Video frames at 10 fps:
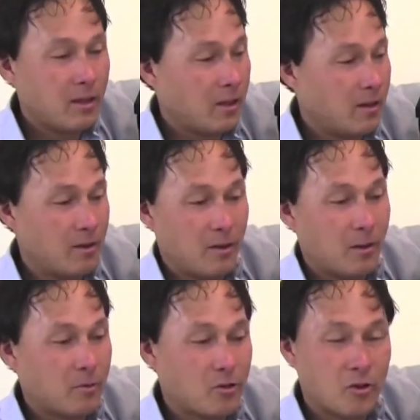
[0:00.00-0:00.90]
and
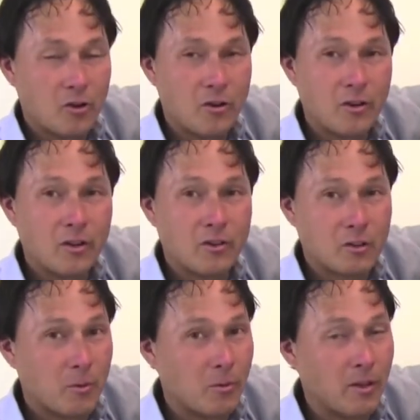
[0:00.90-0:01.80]
I'm sure it's
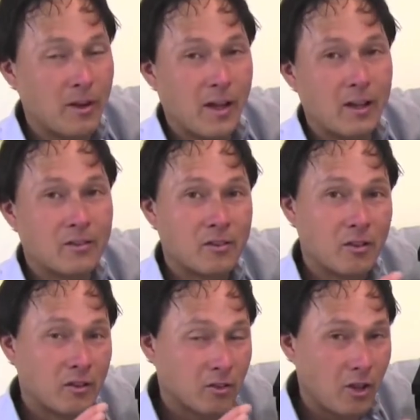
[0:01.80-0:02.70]
going to be really nice.
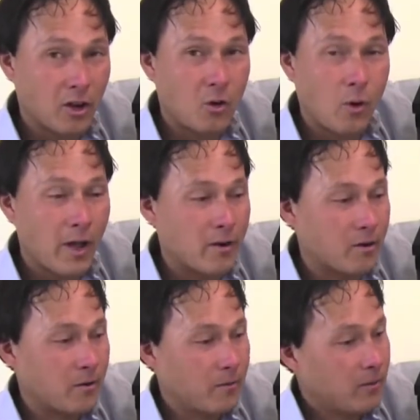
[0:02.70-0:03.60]
It's a lot
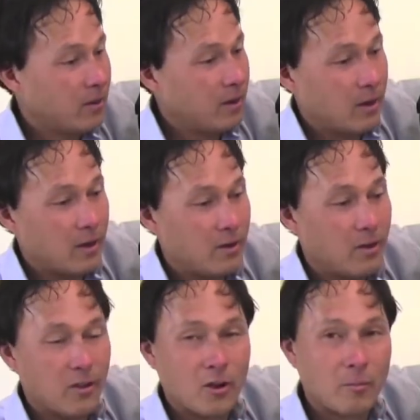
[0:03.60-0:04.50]
quieter, and
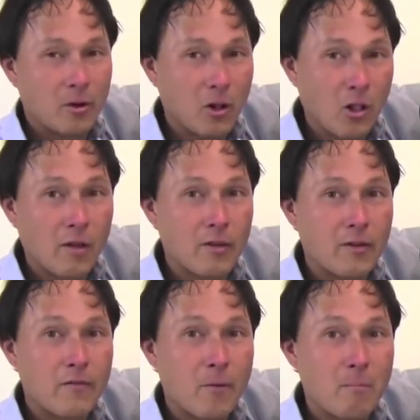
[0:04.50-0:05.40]
you know, I'm going to love
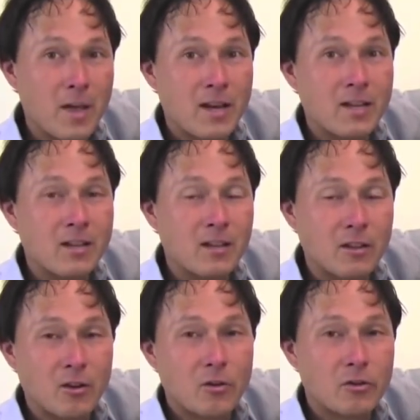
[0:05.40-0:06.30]
it for many
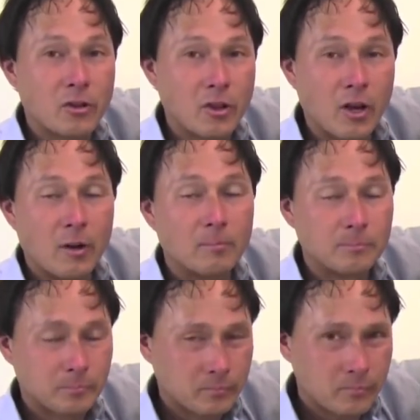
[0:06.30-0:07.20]
years to come.
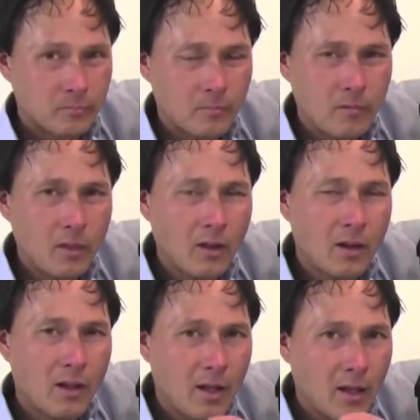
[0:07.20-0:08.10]

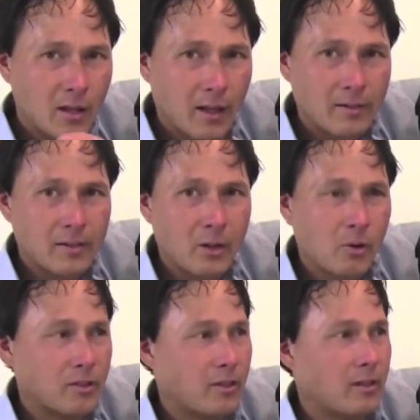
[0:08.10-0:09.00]
Last thing I
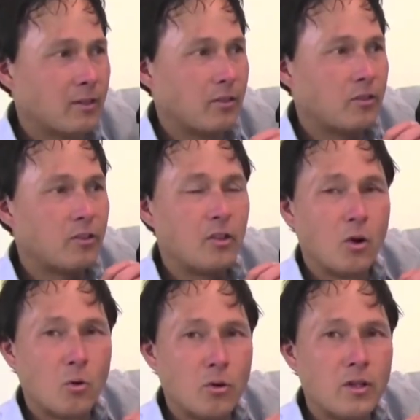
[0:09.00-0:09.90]
want to say is that this is the
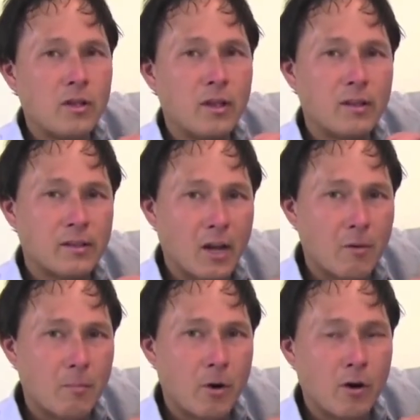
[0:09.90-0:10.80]
only
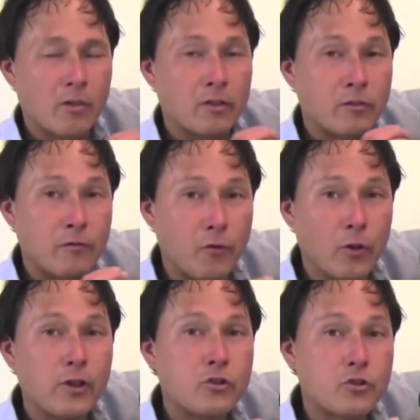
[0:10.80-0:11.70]
Excalibur model that's
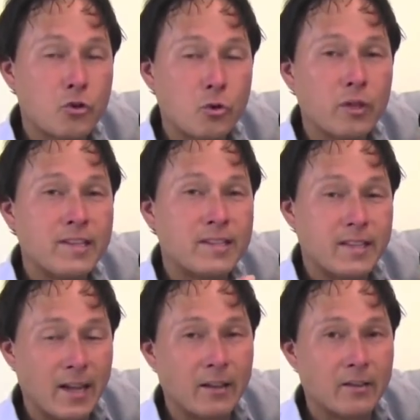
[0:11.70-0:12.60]
fully, truly
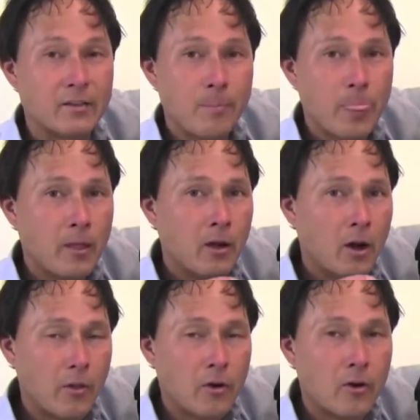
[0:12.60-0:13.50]
stainless.
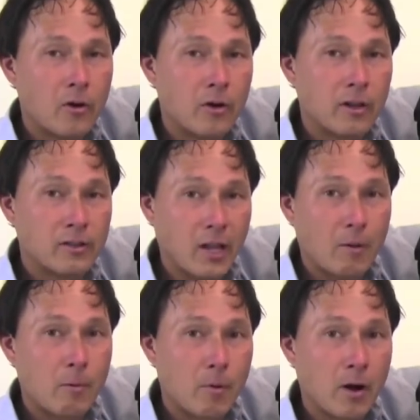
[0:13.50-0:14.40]
Other
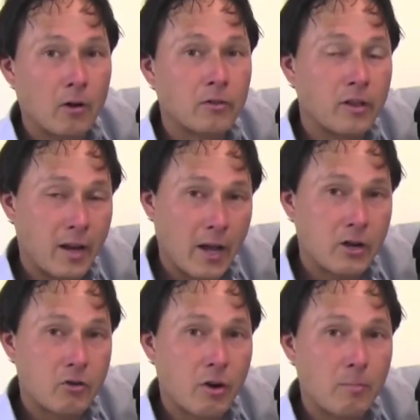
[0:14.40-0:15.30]
Excalibur models, the
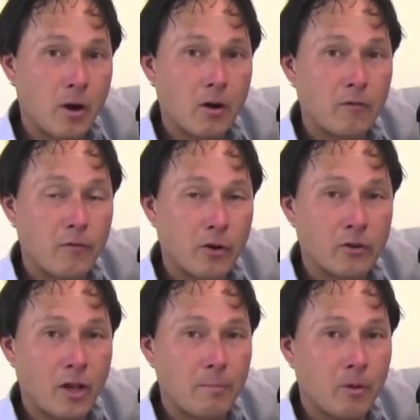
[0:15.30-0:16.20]
9-tray model, for
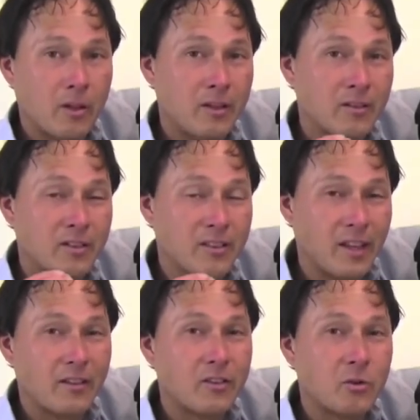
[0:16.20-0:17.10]
example, is a
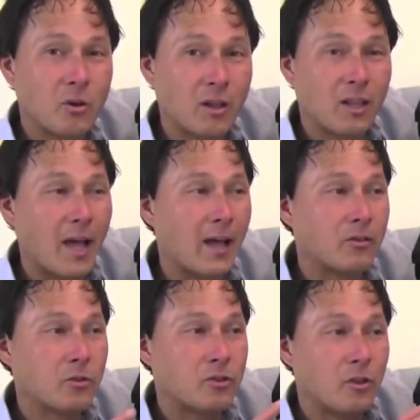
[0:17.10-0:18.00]
stainless steel
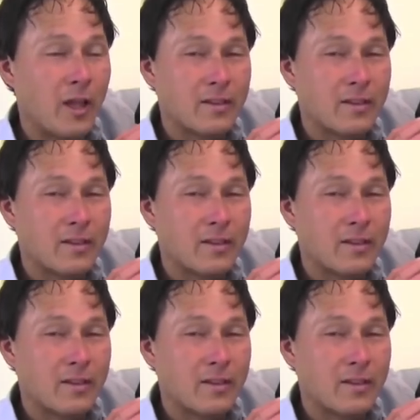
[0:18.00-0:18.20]
clad, so it still